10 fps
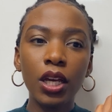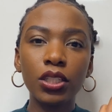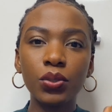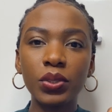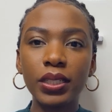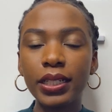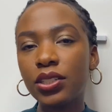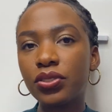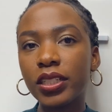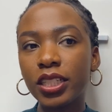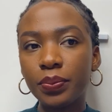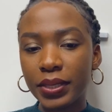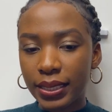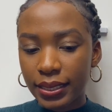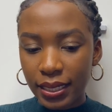you would literally be
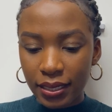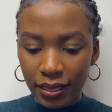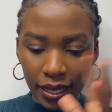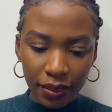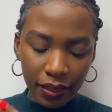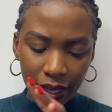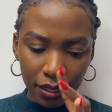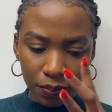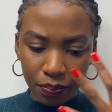standing. Like they had